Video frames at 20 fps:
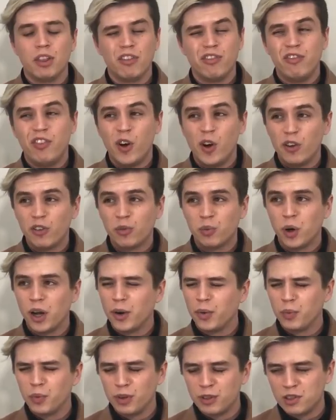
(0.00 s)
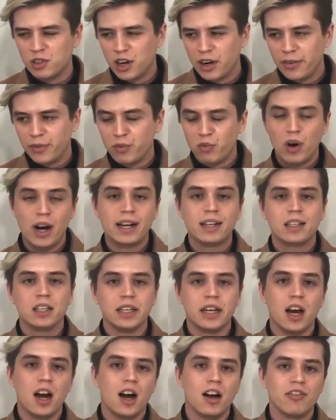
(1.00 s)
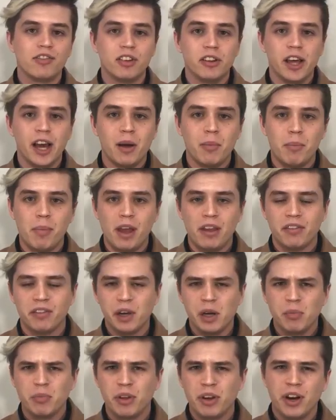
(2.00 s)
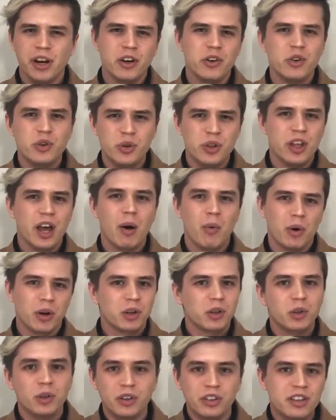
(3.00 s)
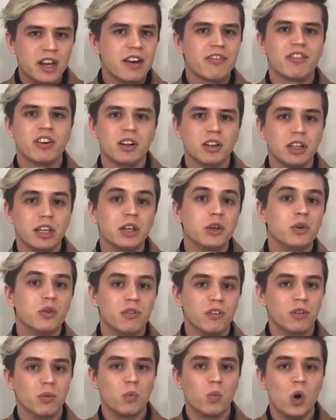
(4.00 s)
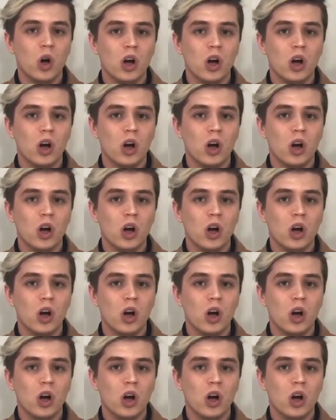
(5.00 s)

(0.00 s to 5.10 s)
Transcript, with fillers: But the first one was directly after that mess up, and I knew that one could definitely use some